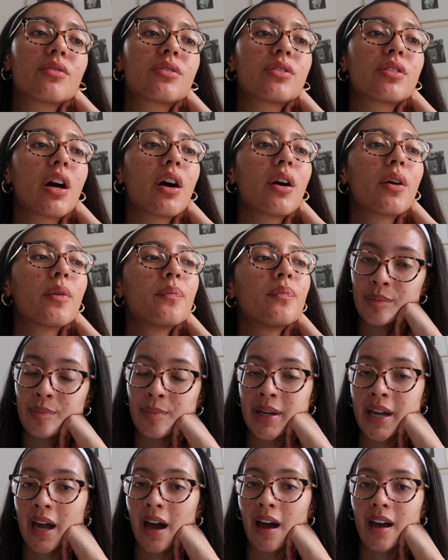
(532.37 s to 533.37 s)
So,
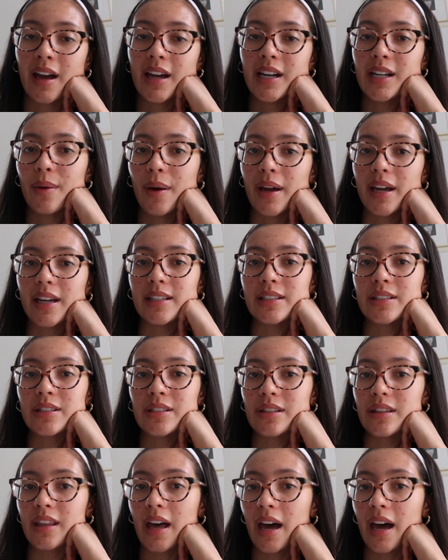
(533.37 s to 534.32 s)
but yeah, anyways,